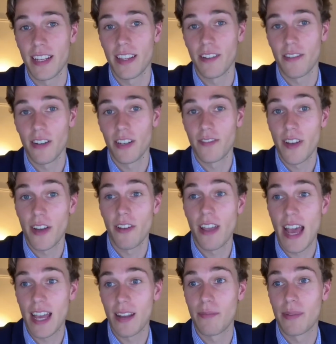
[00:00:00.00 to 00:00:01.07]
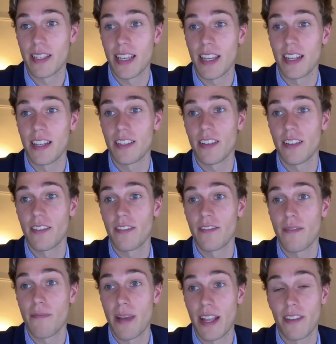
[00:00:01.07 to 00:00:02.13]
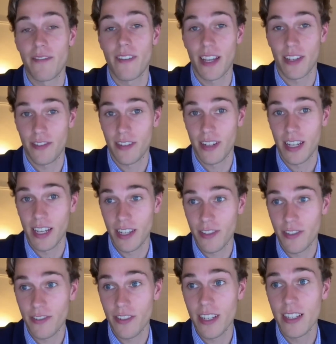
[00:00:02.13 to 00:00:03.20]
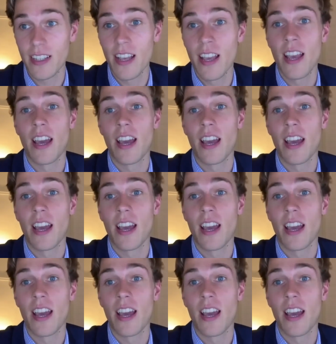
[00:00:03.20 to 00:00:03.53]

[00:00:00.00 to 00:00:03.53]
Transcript: in the gross value add percentage of manufacturing industries